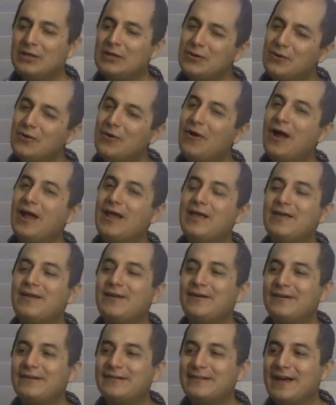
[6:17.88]
I
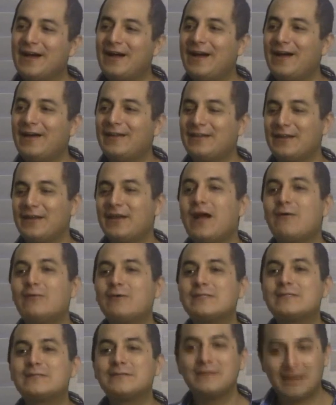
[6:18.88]
hear that and I
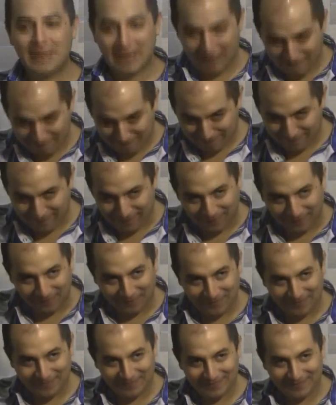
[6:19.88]
was laughing.
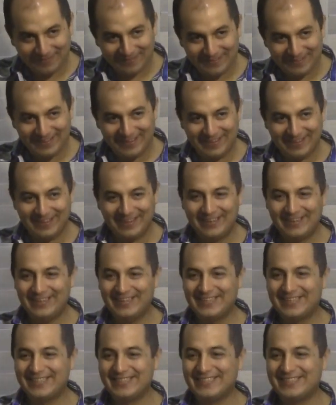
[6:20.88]

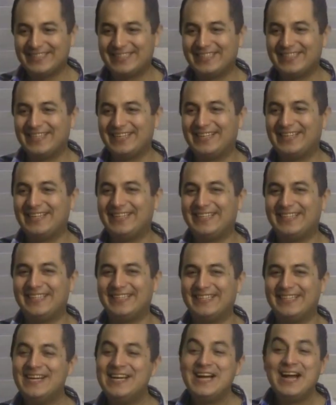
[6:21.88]

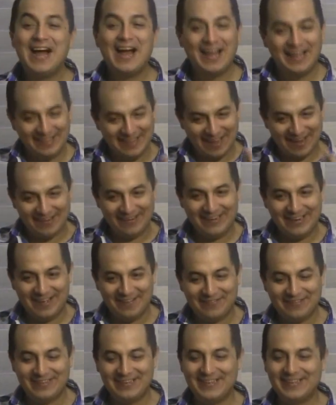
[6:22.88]
Now I'm
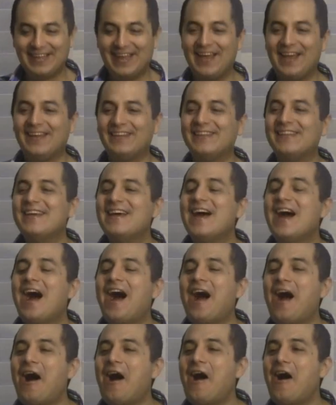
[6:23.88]
laughing again.
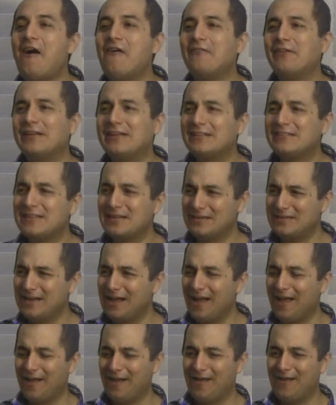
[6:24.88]
Because I'm
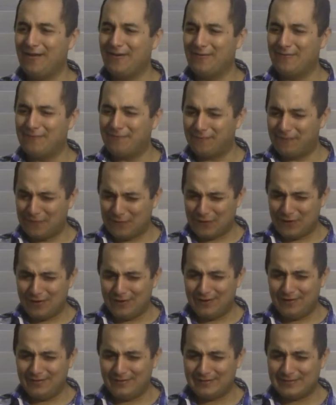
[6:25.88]
like,
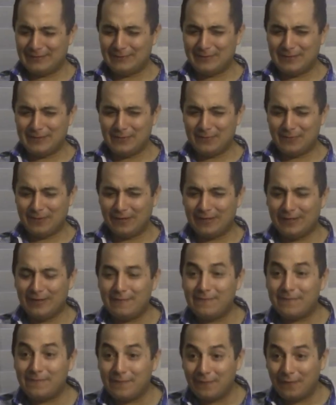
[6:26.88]
frog? Somebody wearing
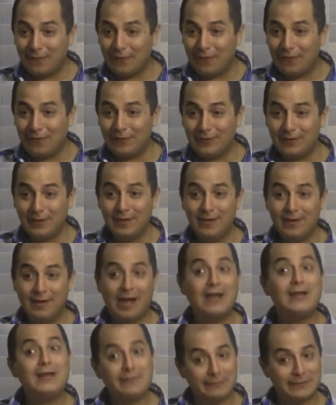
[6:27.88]
a frog?
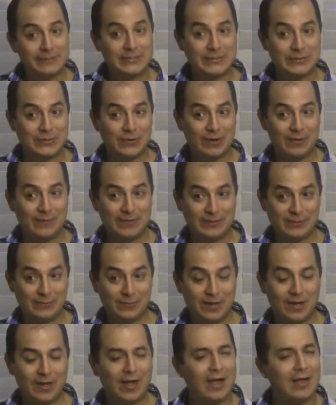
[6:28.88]
I never saw it, by the
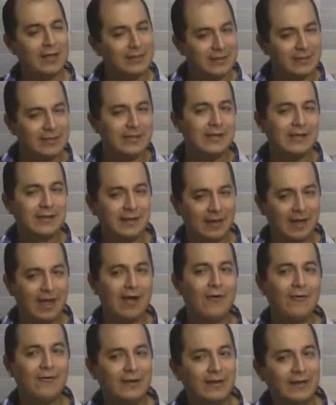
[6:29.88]
way. I did
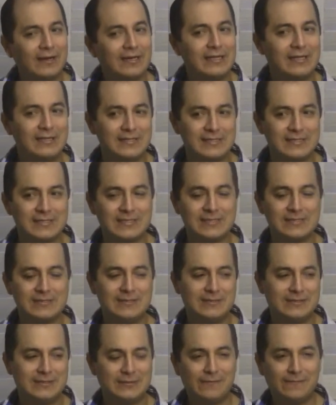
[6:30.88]
glimpse
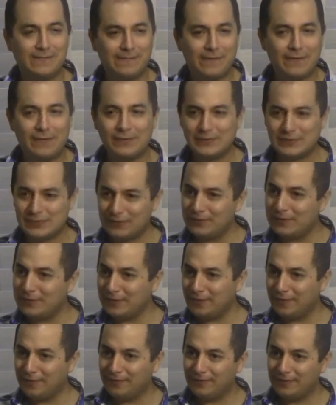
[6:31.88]
some photos on
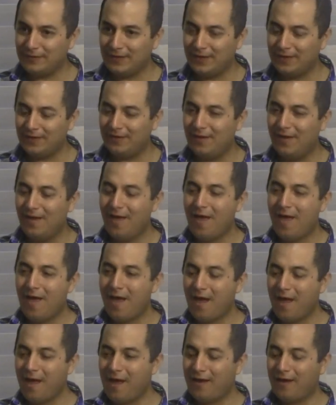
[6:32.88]
the internet,
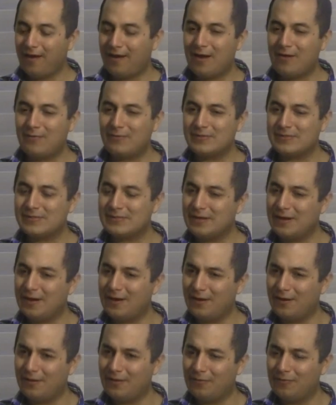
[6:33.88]
and I was
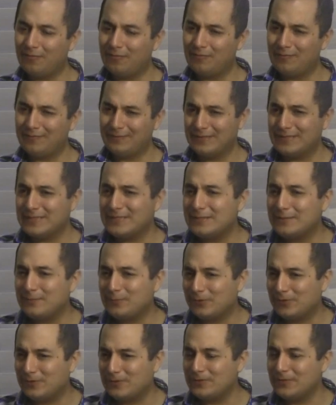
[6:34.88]
like, this is the
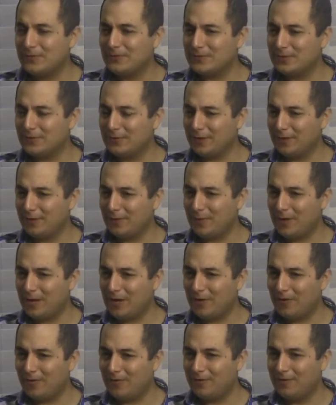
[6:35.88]
person you're talking
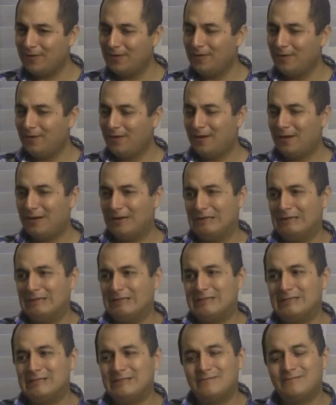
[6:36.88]
about?
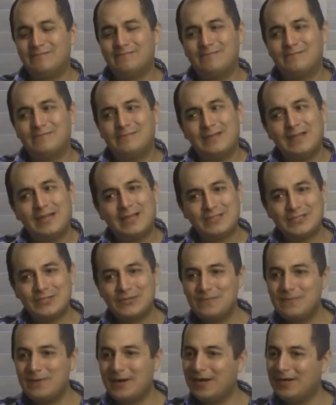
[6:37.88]
Not
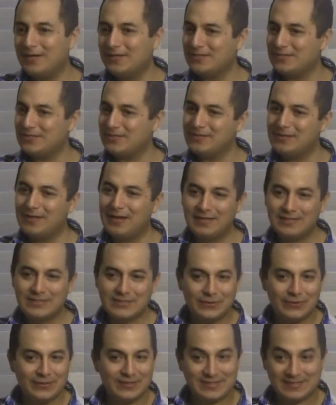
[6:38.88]
too much, not
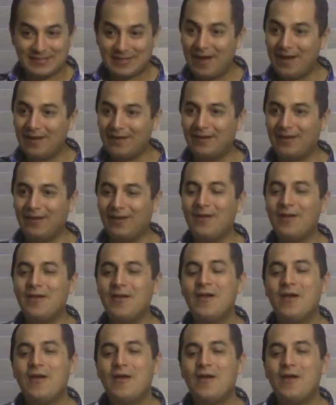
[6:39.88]
so excited.